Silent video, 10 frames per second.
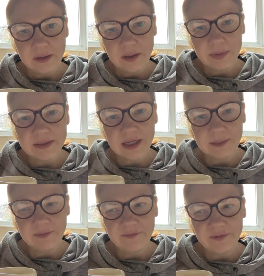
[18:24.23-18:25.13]
By the
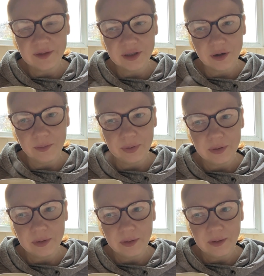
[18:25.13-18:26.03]
time I finish up,
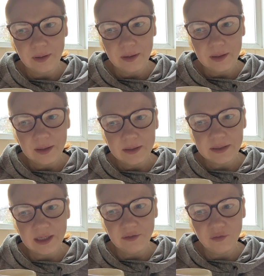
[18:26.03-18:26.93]

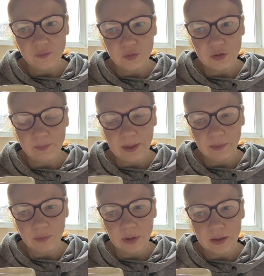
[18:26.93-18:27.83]
tidy the room, do the
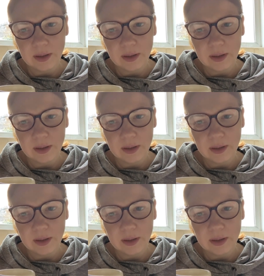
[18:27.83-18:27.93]
paperwork,